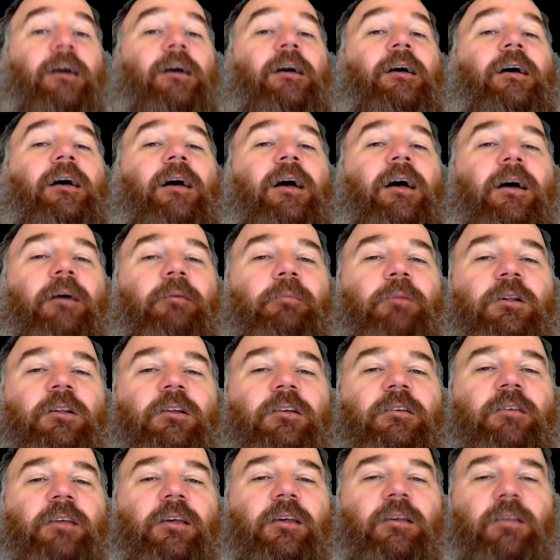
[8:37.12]
And Miller
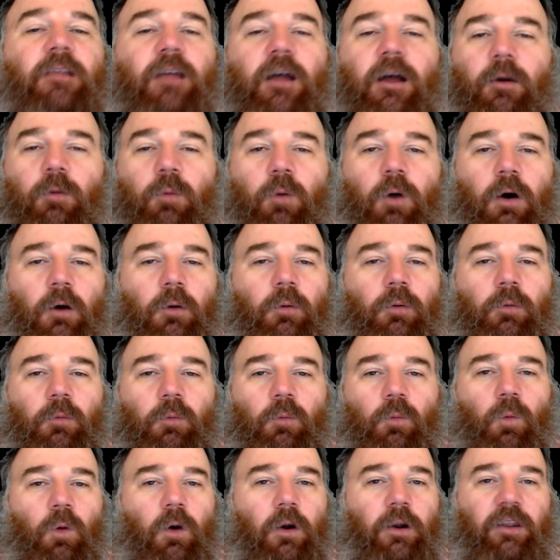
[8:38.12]
says, like,
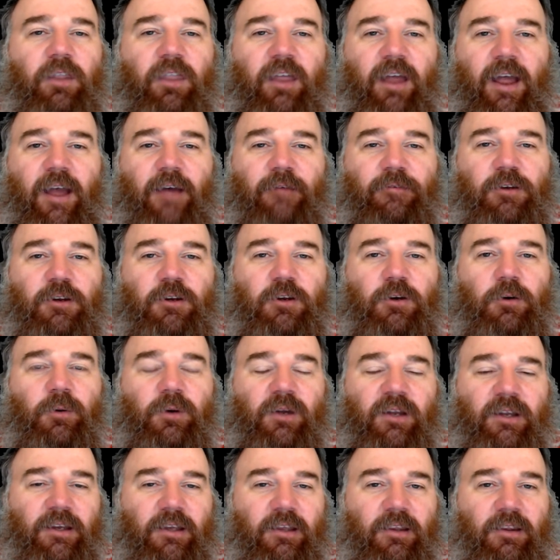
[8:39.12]
what did they have you
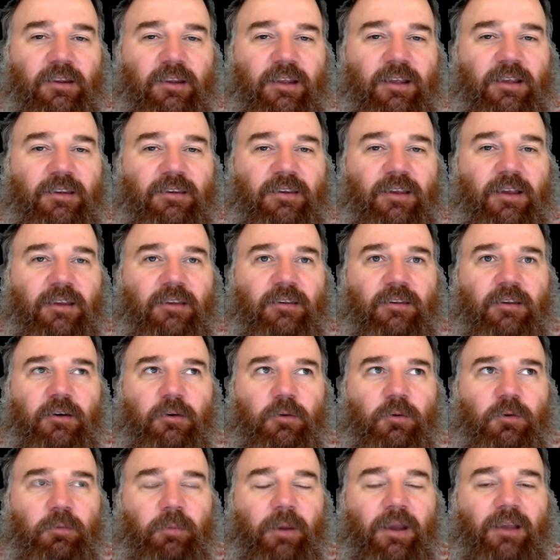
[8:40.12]
doing? And he says that it
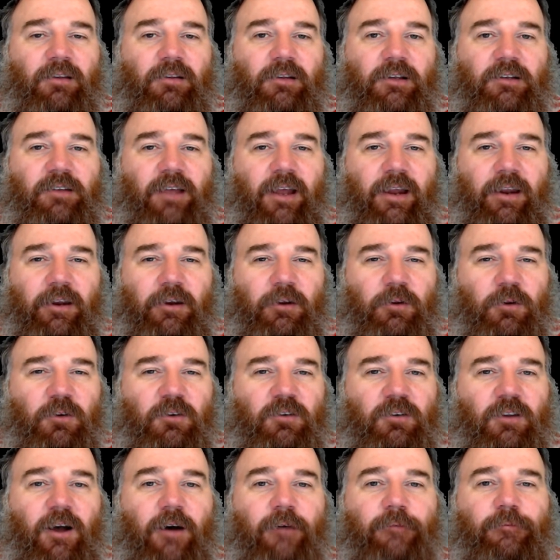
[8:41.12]
was basically technical
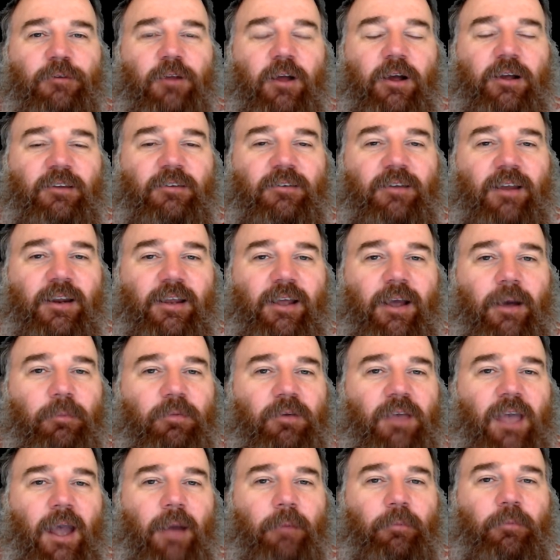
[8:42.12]
stuff like setting up
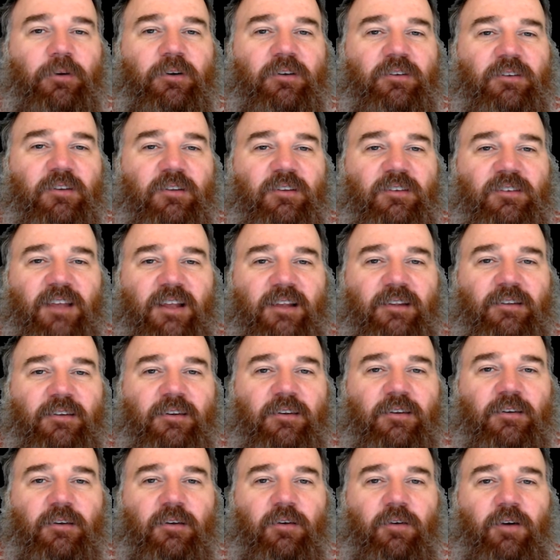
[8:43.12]
cameras and
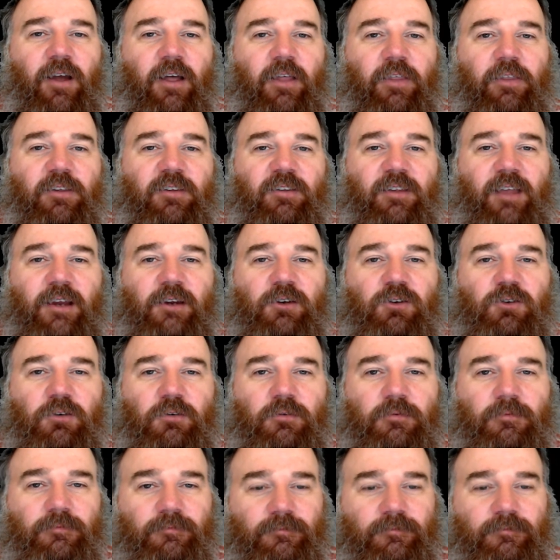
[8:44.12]
sensors around the station.